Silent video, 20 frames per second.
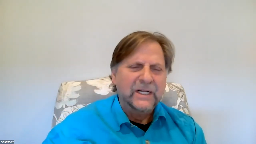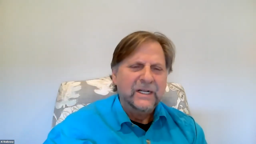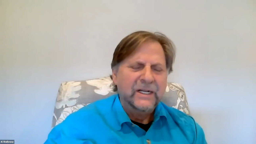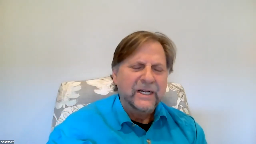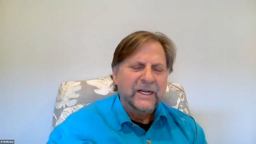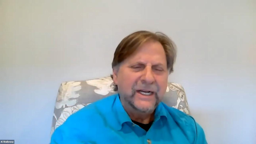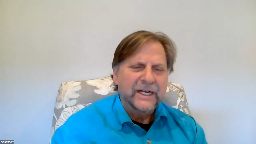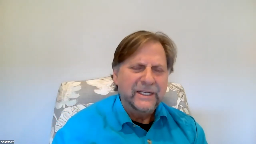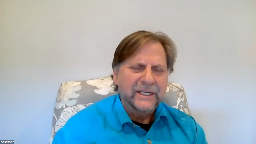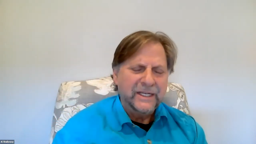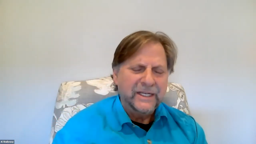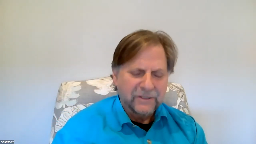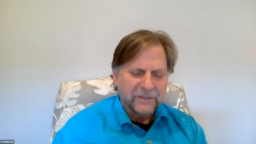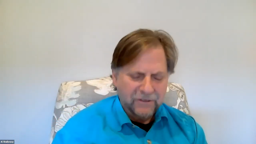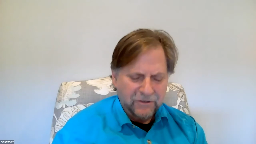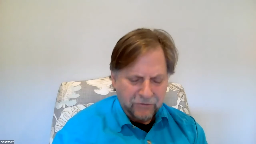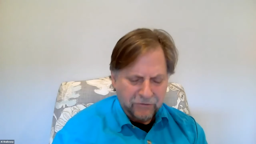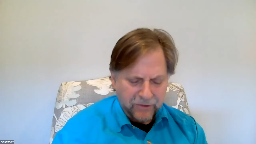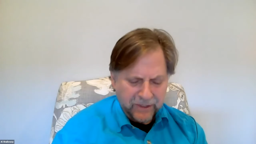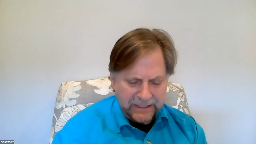and the
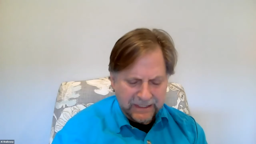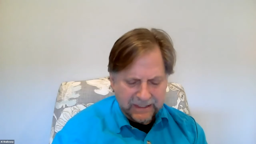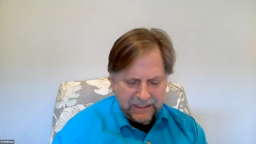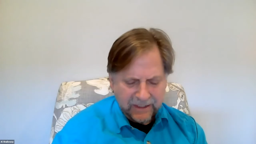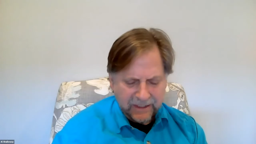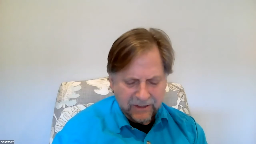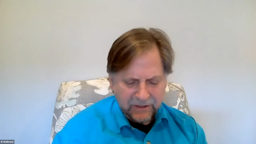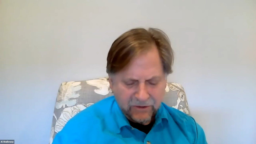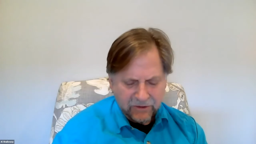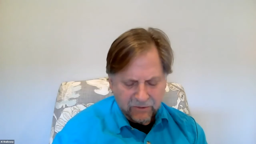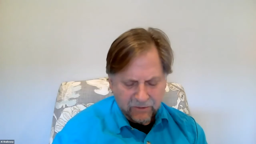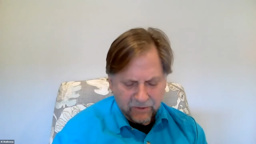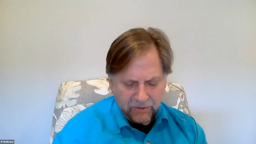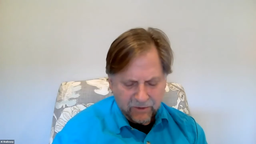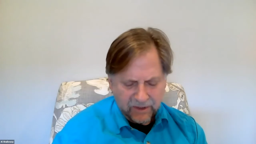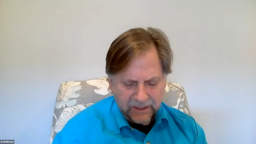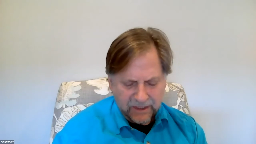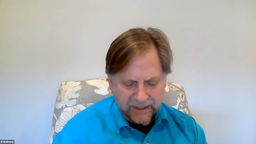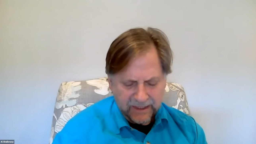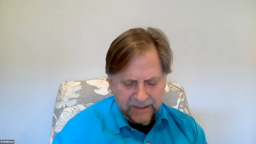3 things were
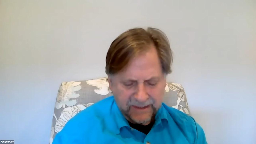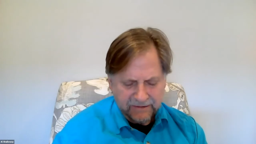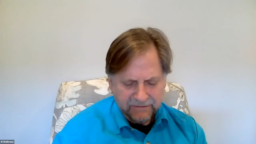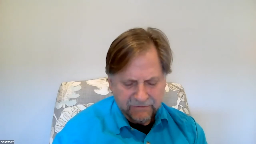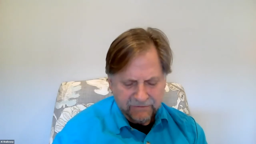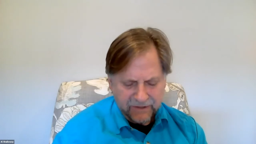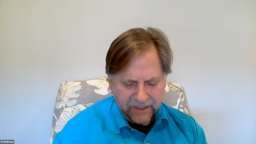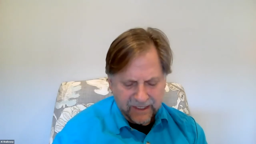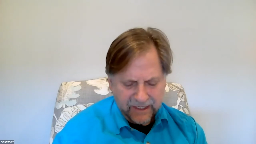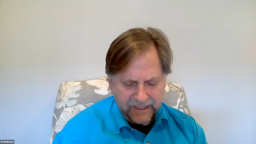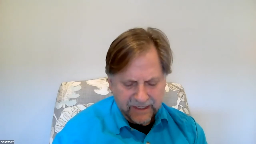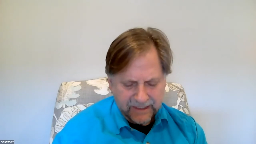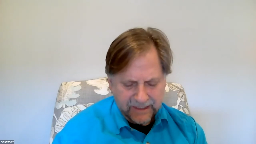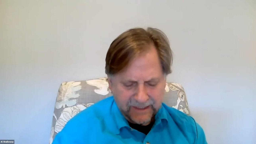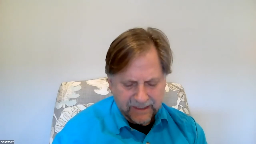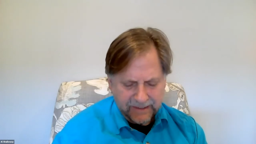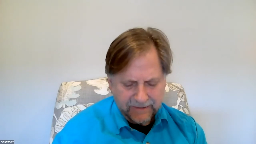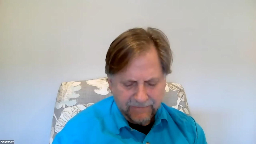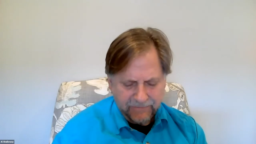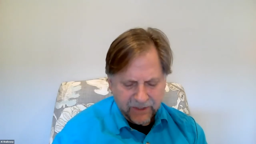kind of like,
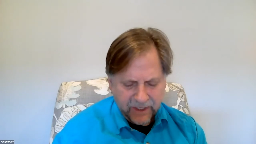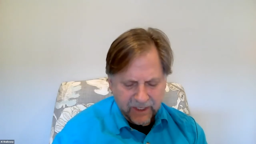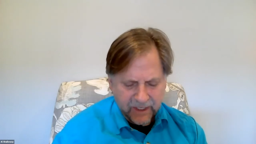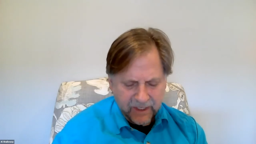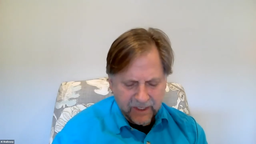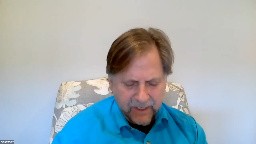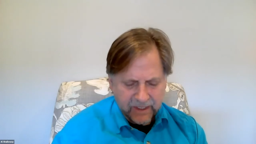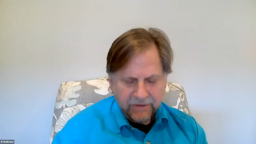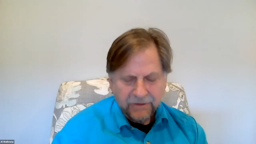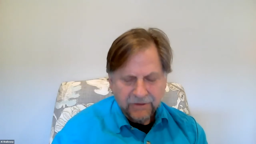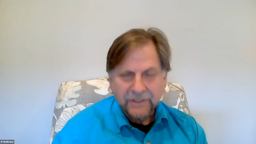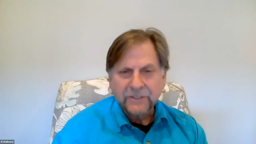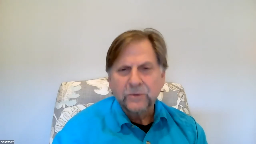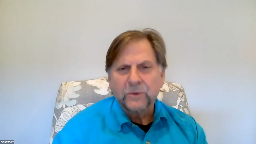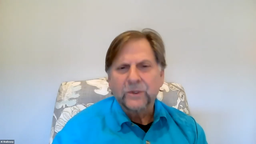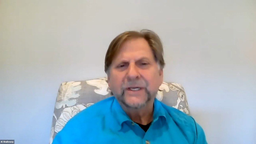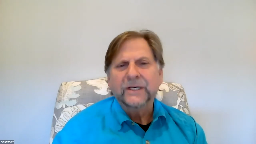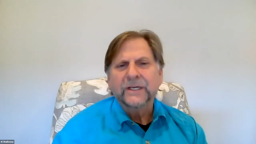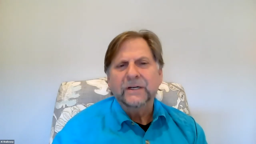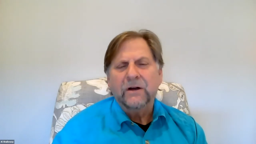things
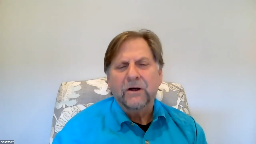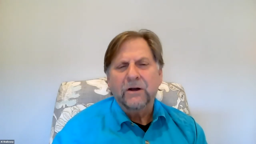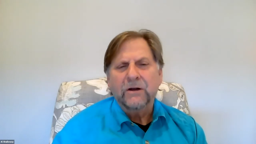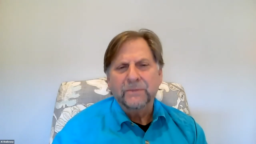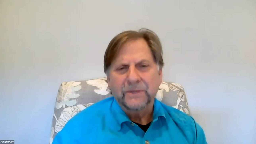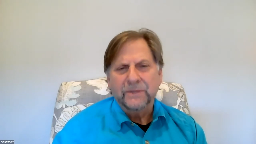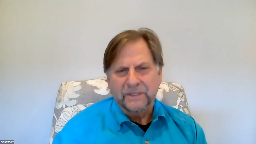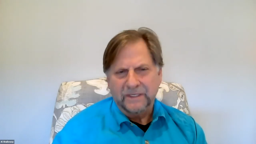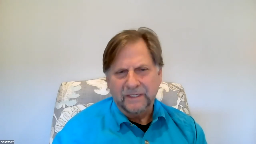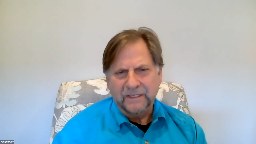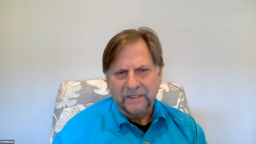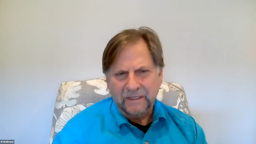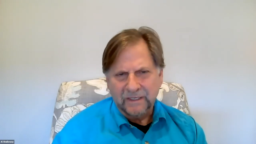work in harmony.